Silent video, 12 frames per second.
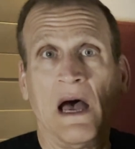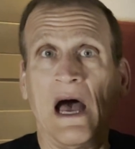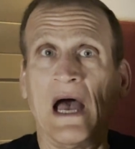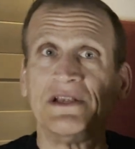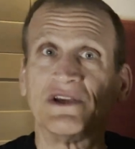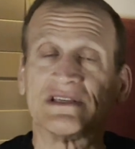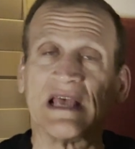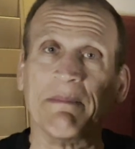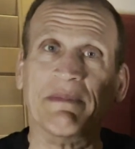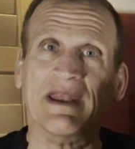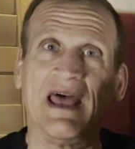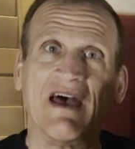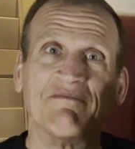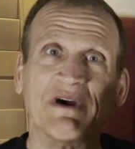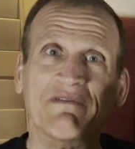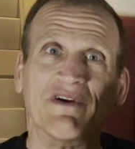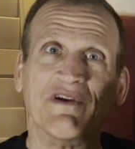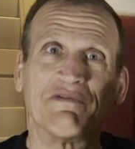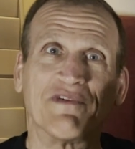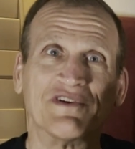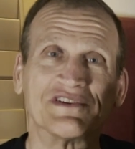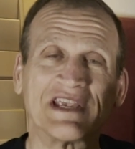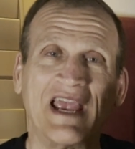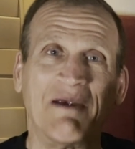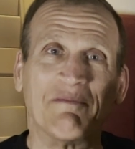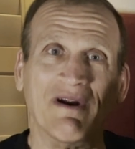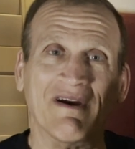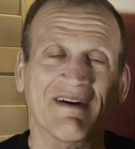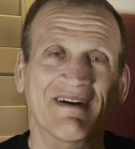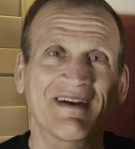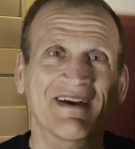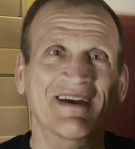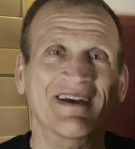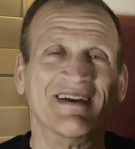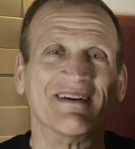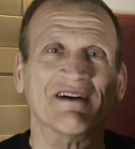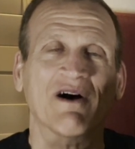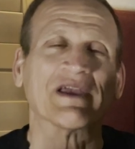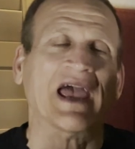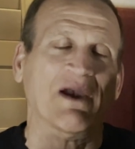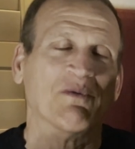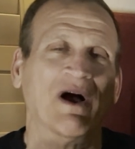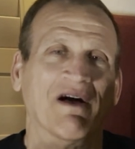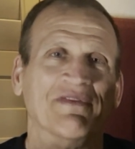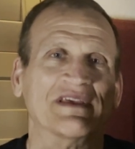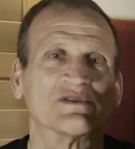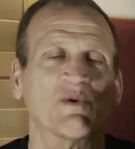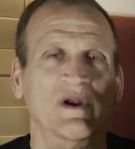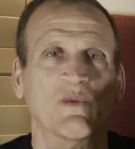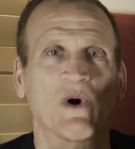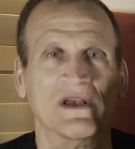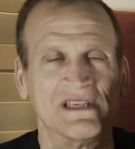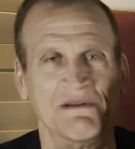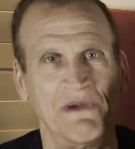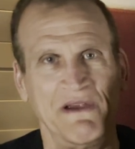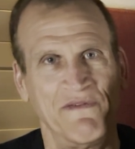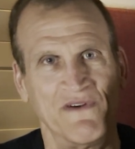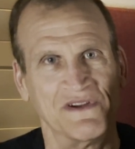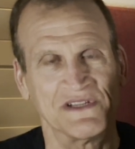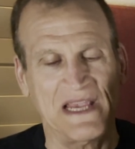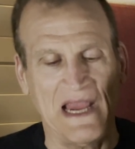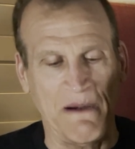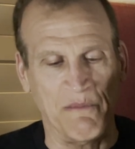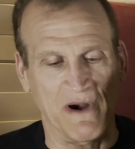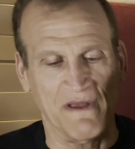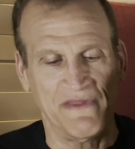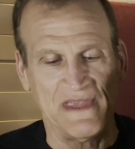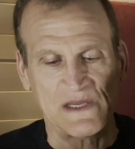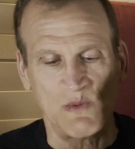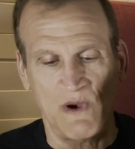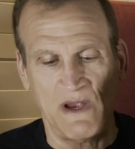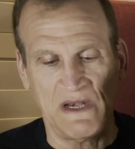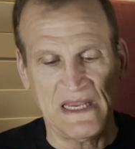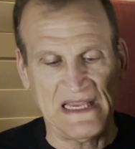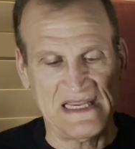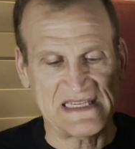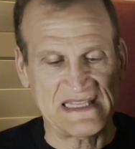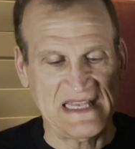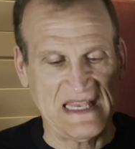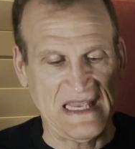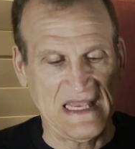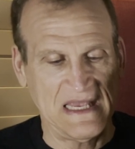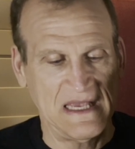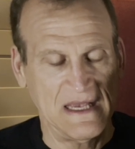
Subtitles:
I just happened to have my very first camera. Okay, well, this one wasn't my first camera. This one is the